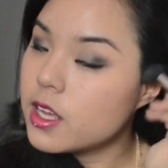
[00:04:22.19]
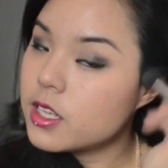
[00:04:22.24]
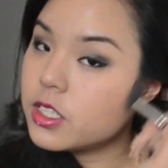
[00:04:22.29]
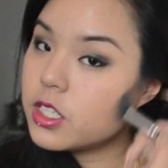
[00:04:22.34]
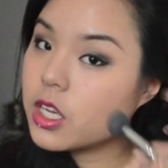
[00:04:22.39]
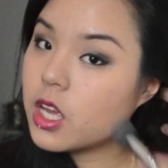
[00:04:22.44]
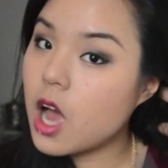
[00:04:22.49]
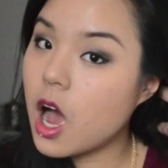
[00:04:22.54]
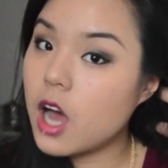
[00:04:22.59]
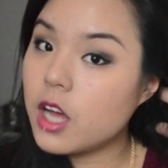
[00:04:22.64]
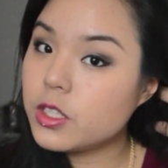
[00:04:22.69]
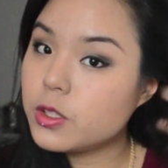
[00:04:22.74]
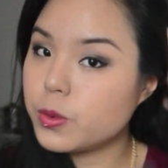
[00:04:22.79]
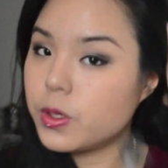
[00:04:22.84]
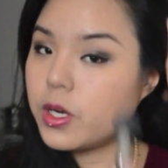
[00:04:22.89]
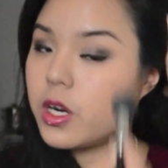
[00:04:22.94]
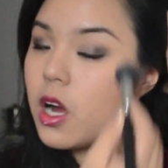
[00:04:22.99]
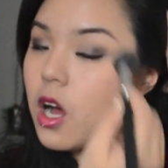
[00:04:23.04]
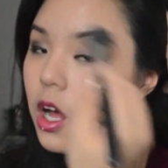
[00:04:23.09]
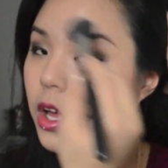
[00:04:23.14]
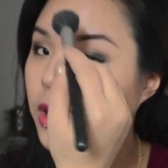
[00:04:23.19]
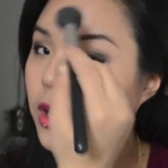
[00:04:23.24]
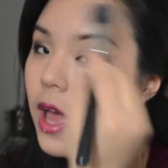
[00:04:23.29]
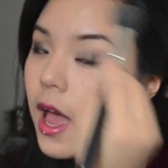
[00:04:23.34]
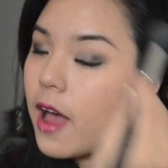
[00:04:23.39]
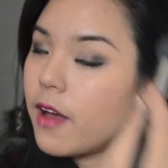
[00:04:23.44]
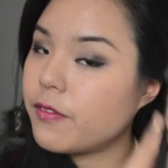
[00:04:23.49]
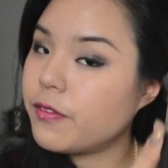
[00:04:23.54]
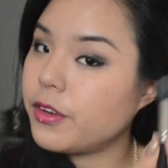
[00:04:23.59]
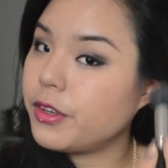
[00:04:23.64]
To contour, all you
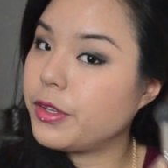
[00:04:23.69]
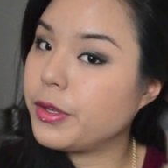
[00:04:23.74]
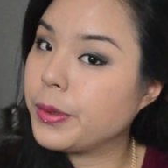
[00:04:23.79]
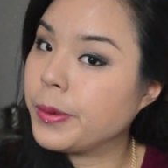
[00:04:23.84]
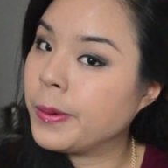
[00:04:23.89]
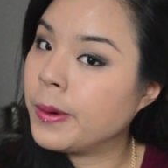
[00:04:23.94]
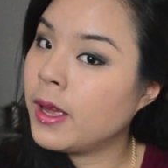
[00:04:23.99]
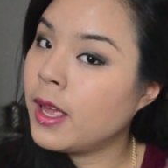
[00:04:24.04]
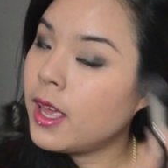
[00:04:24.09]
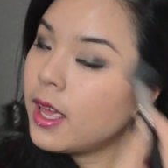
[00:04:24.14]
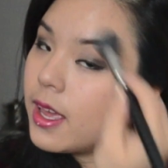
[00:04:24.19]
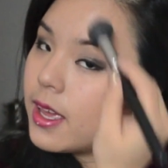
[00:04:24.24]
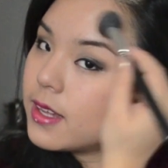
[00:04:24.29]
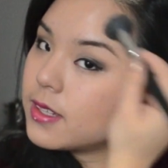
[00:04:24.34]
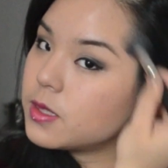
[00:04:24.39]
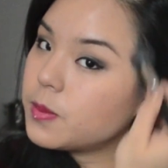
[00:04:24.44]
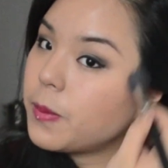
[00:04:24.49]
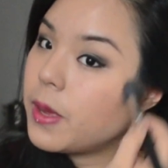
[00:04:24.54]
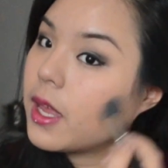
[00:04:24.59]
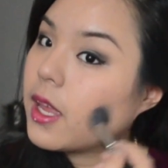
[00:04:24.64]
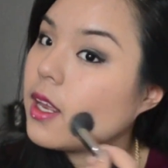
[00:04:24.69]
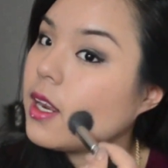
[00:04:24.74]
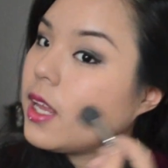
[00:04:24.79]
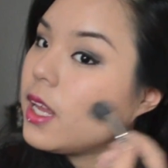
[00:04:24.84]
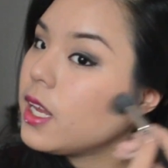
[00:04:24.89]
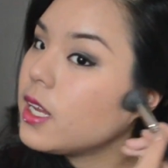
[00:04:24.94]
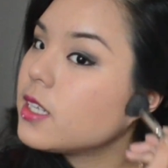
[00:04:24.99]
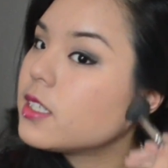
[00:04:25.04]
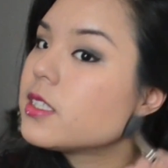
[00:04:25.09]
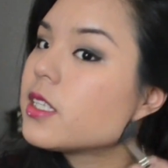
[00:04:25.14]
have to do is make an
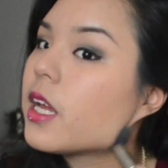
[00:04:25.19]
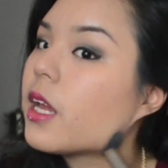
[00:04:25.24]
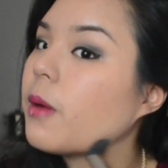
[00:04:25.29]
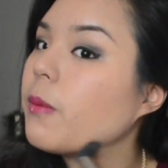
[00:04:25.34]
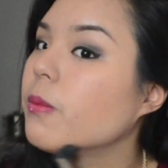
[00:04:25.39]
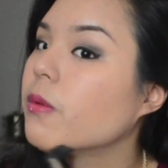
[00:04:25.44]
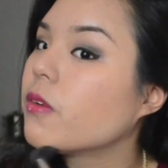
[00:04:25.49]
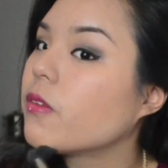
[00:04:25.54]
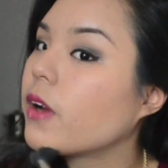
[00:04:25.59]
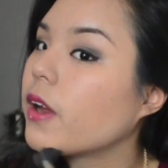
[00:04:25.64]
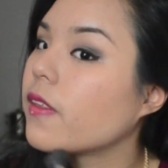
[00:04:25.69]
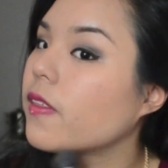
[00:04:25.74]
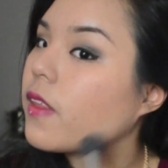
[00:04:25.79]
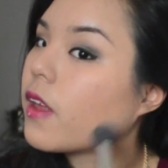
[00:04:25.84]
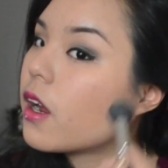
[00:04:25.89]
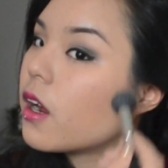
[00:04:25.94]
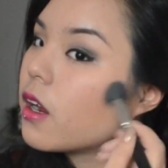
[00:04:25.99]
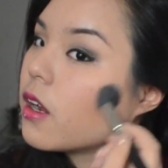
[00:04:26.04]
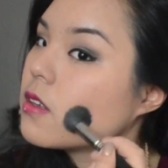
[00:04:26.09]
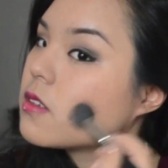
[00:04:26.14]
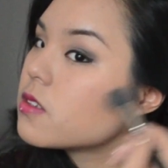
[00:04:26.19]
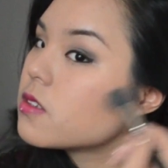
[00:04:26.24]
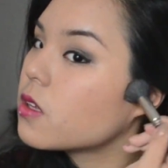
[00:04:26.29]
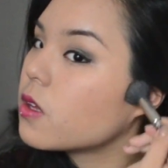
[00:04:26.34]
E shape right there.